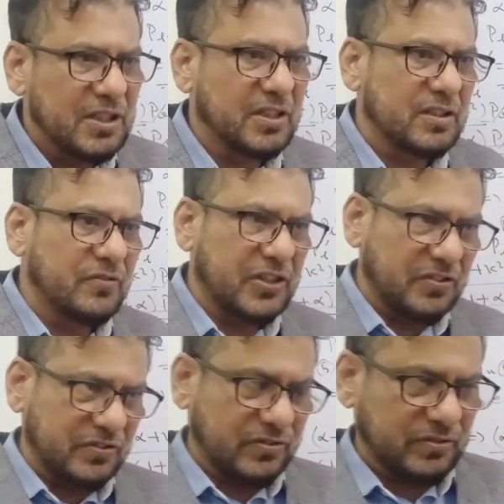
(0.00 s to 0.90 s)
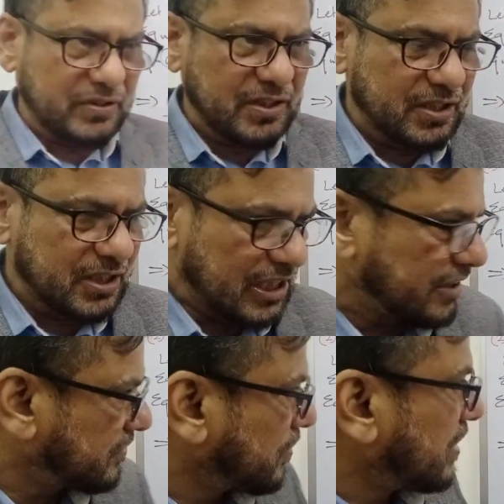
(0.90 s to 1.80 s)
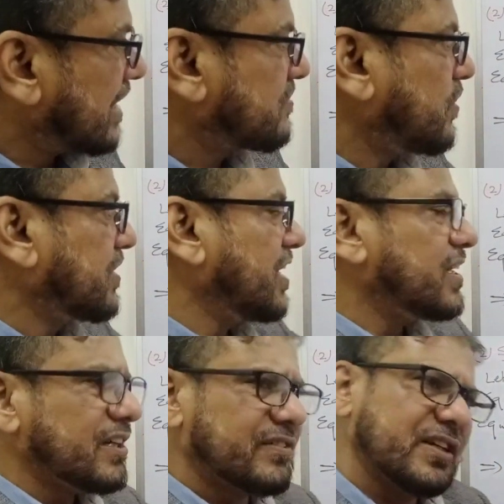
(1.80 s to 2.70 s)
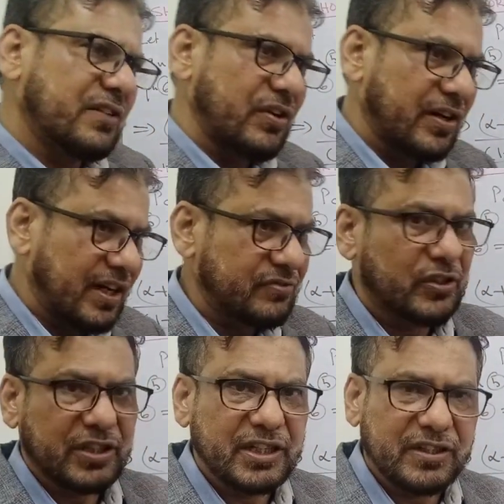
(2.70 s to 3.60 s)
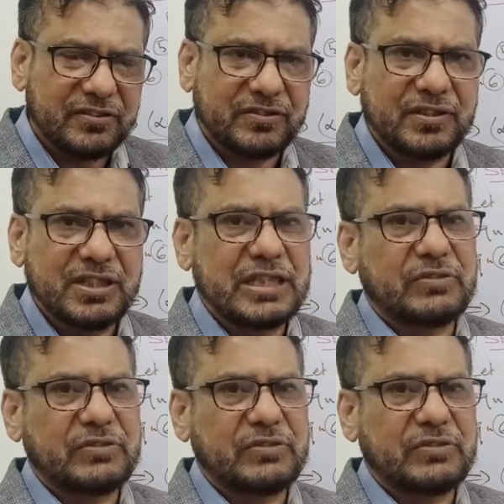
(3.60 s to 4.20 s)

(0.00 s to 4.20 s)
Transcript: If it is to last for 10 years, it will last for 10 years.